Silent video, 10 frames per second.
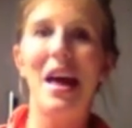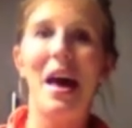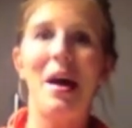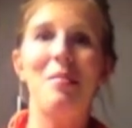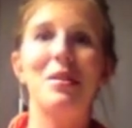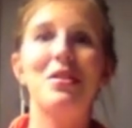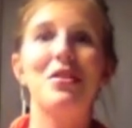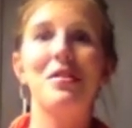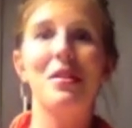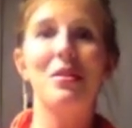but it
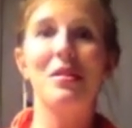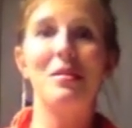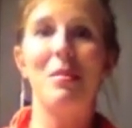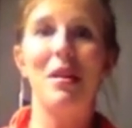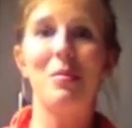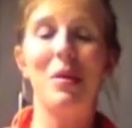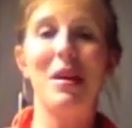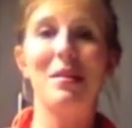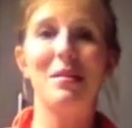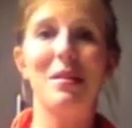turns out it's the best
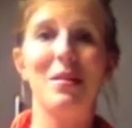place